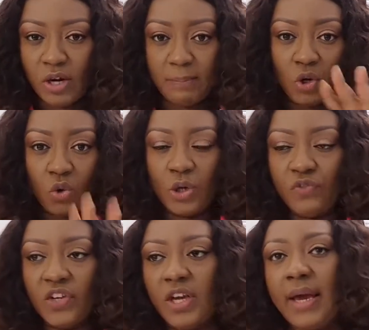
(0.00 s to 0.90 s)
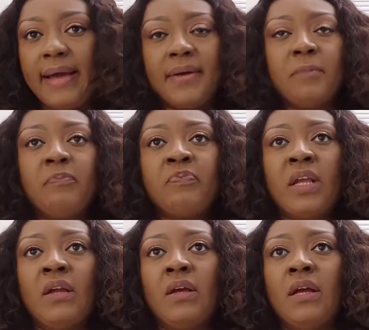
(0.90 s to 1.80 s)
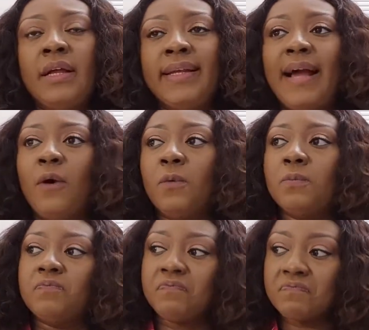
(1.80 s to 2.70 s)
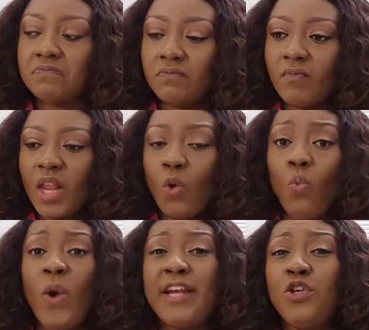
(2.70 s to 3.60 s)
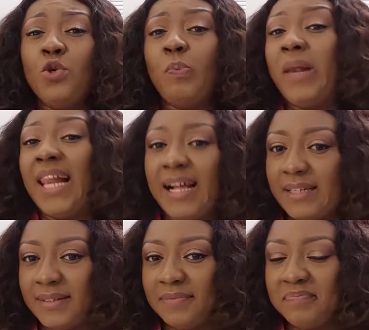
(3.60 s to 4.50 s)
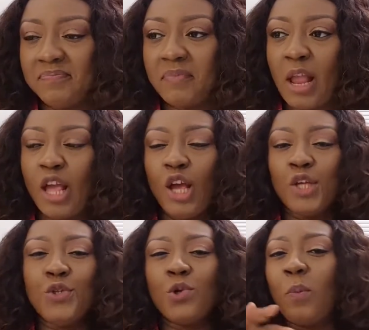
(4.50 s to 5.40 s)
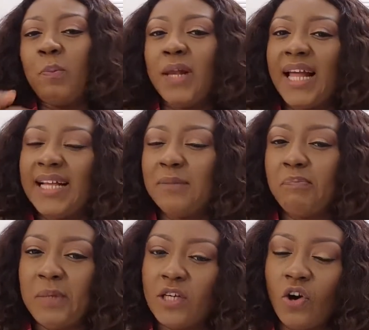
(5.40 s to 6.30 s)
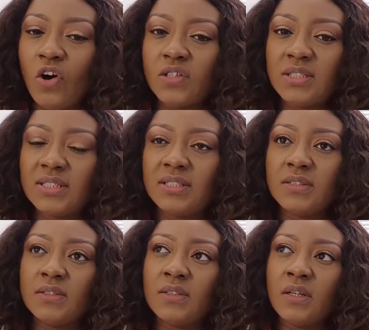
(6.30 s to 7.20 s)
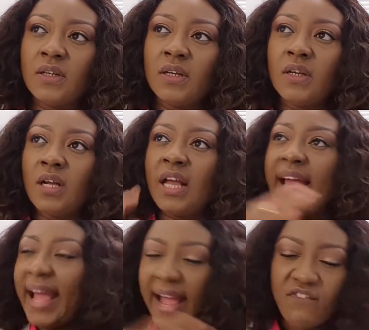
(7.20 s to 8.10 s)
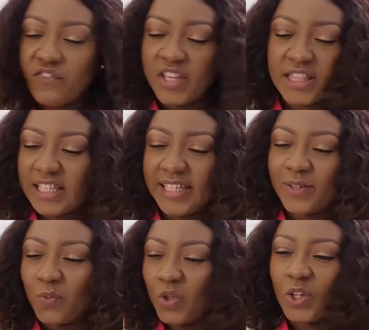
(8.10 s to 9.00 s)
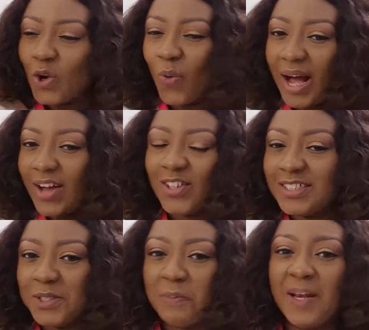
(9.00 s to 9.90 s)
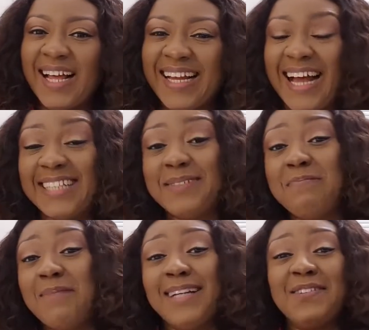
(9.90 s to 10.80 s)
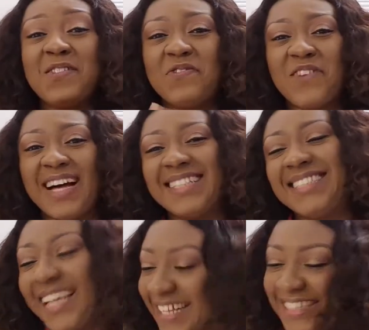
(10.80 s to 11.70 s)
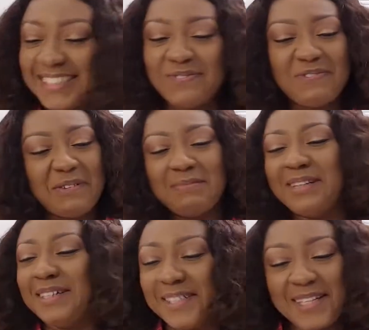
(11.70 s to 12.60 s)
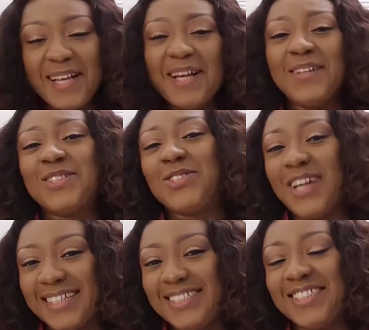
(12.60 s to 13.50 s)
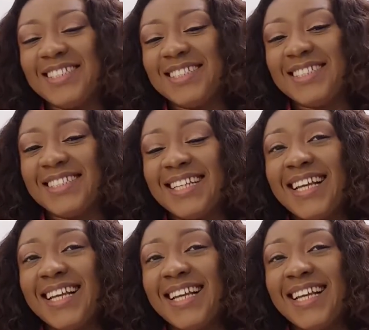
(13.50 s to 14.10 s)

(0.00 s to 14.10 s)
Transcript: I'm not going over your head. Now, when you plan, you don't plan because everything will go according to plan. As a matter of fact, take this from a strategist.